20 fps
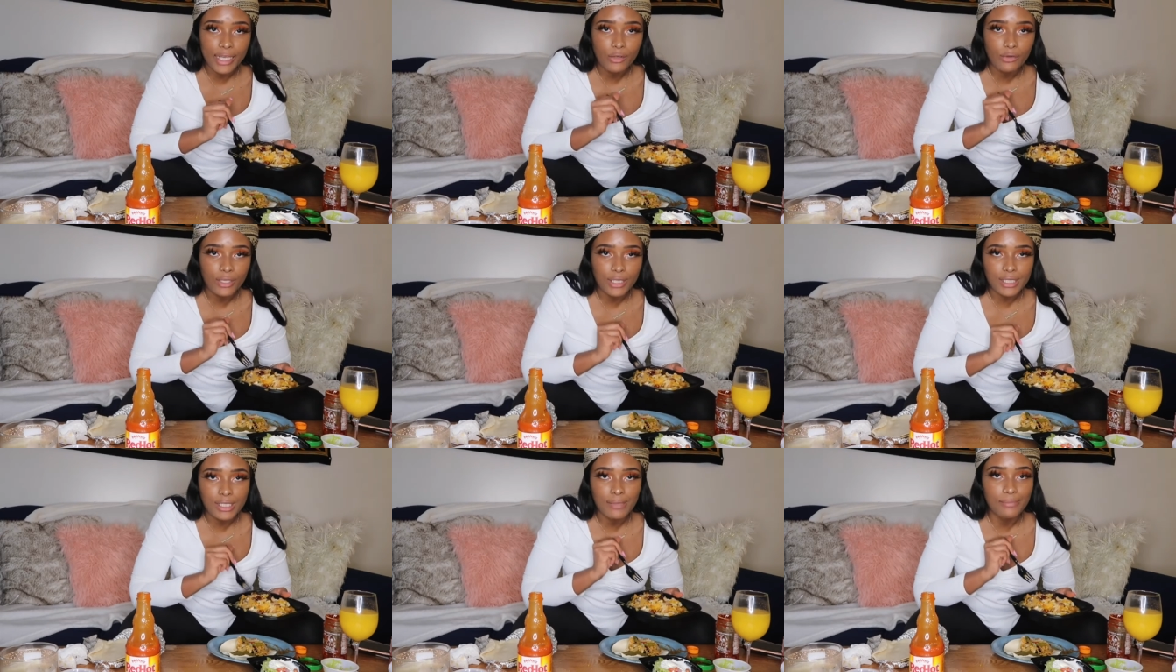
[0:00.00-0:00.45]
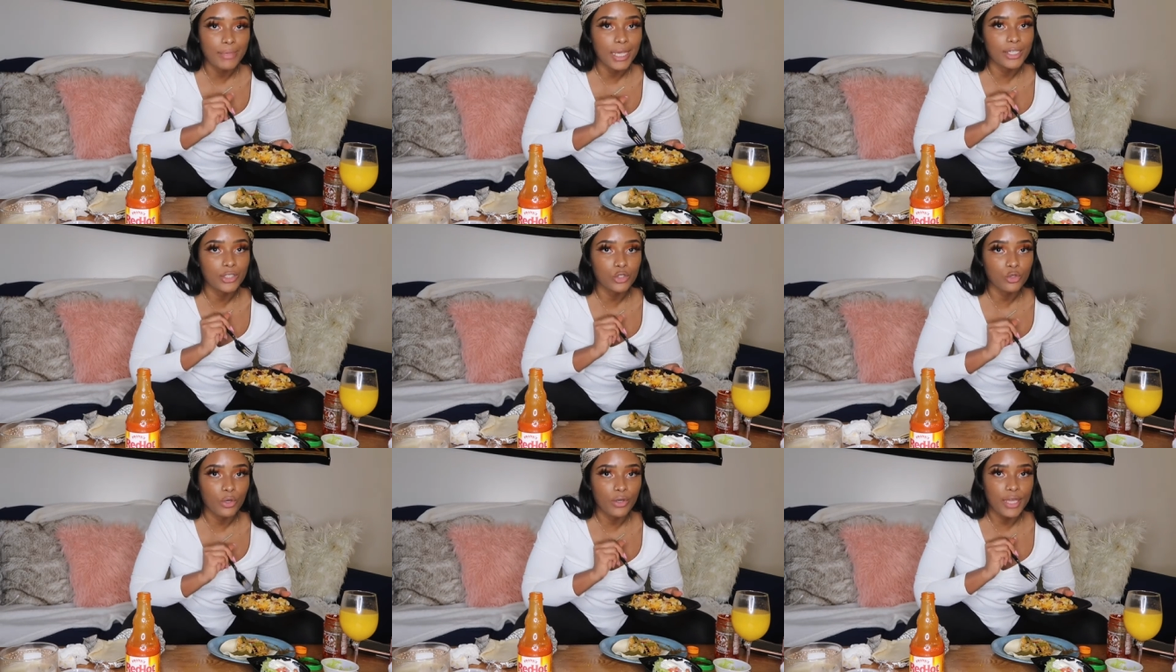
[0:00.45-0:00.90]
you need to
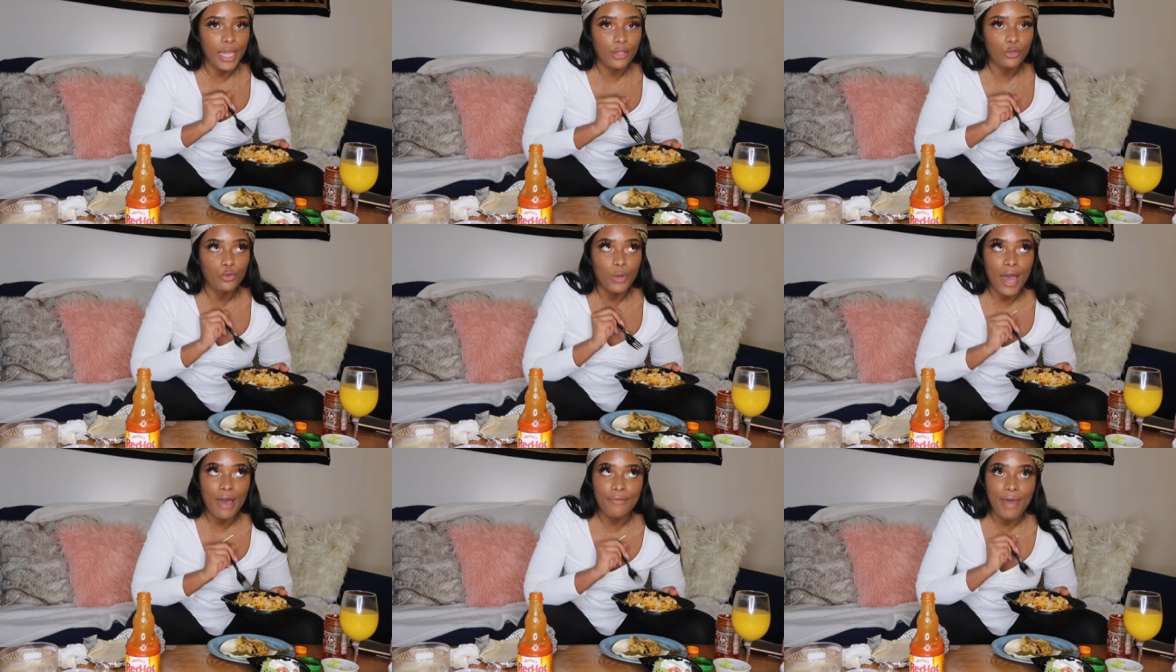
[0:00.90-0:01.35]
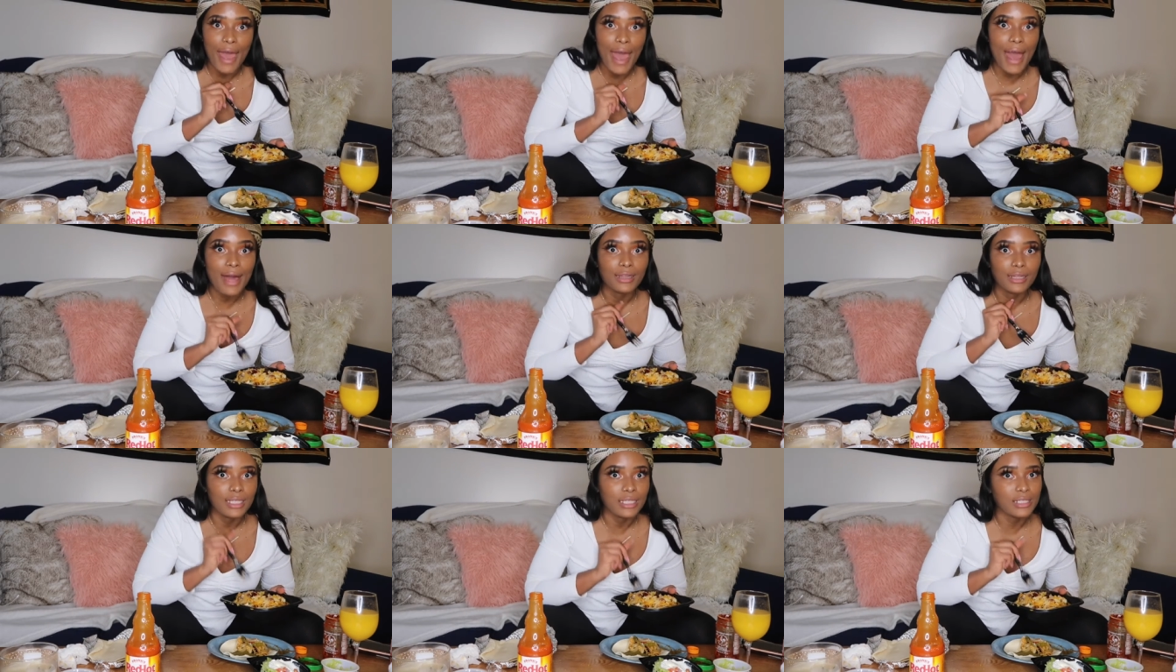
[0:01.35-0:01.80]
make sure that you have
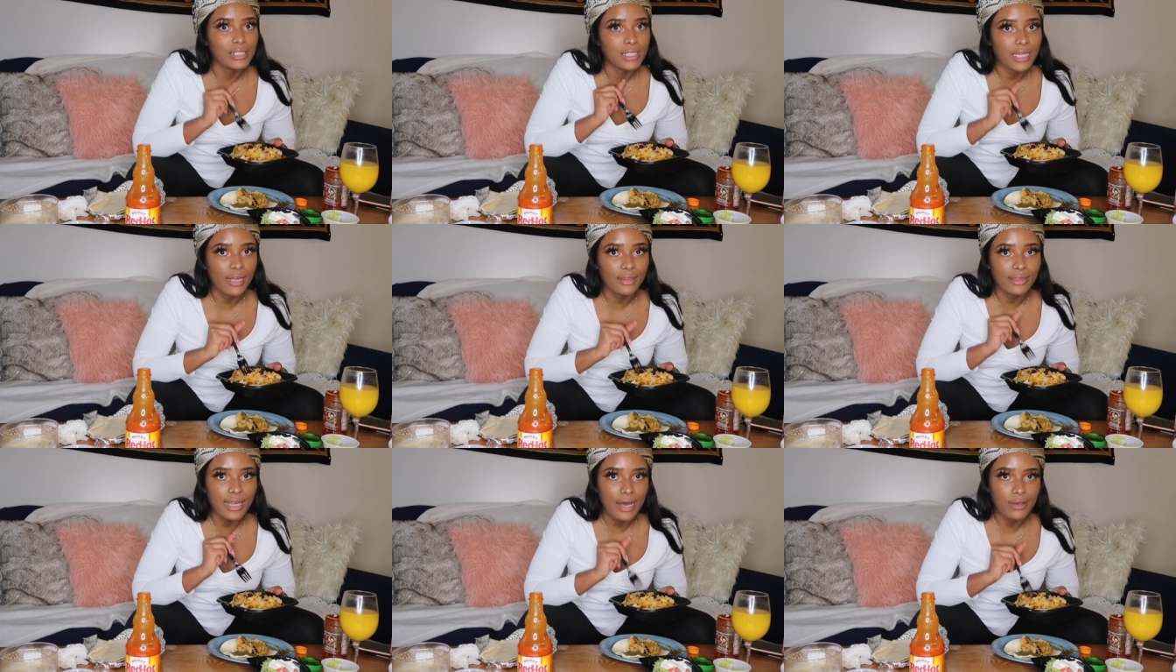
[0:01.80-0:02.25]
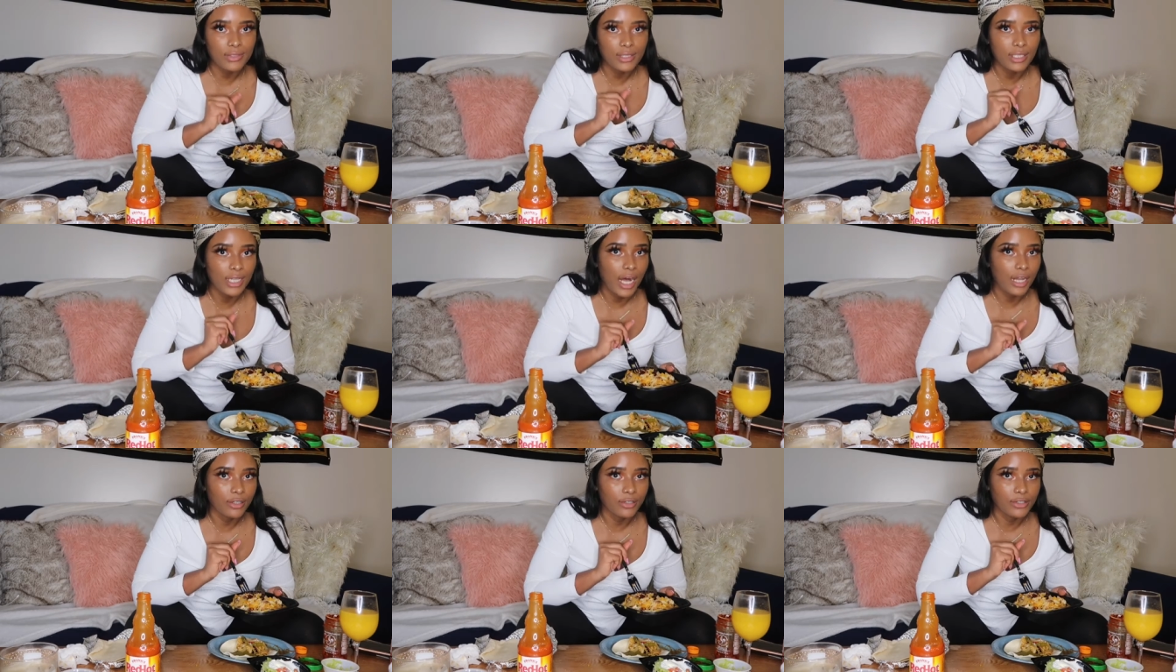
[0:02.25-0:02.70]
at least
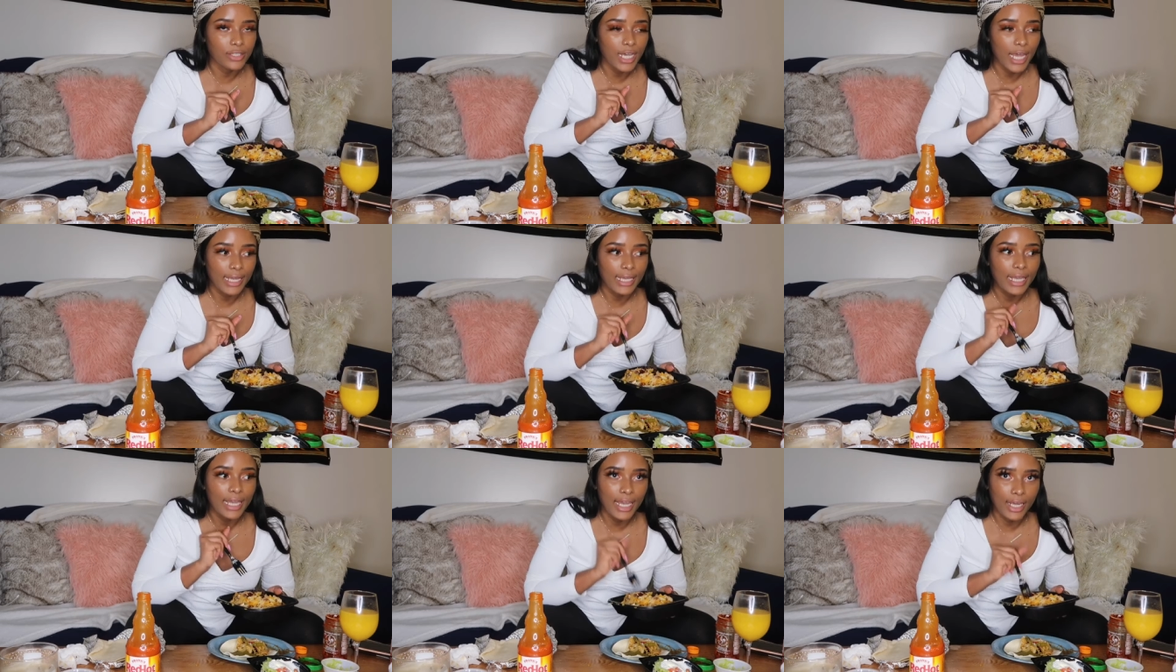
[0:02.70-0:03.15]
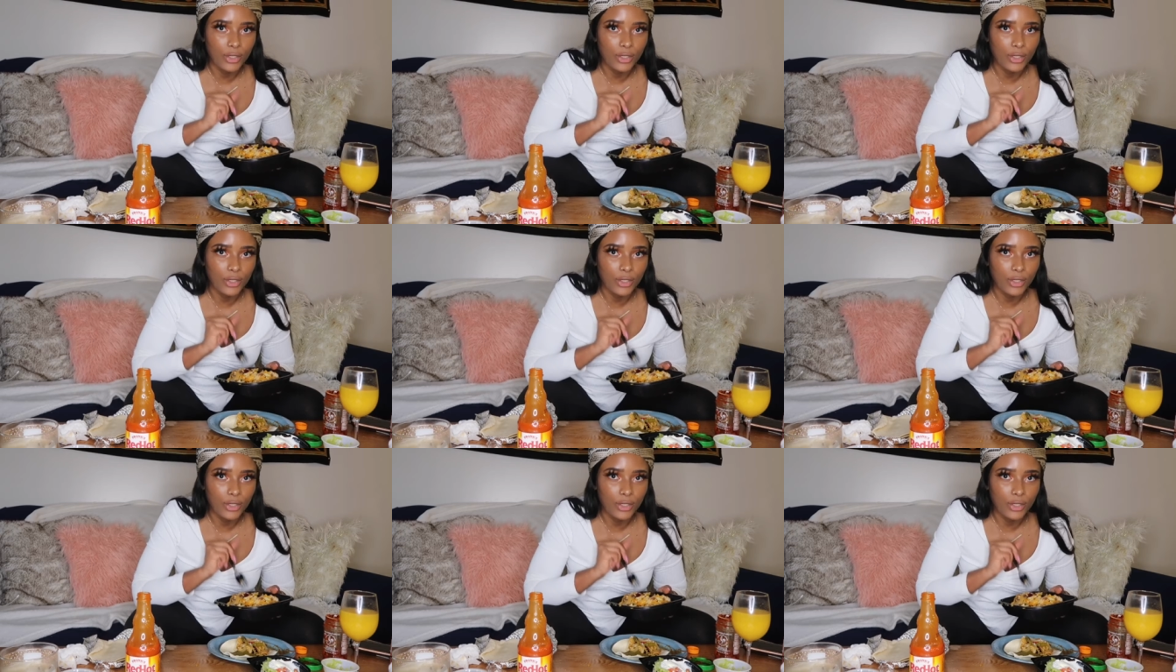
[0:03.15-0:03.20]
$10,000 like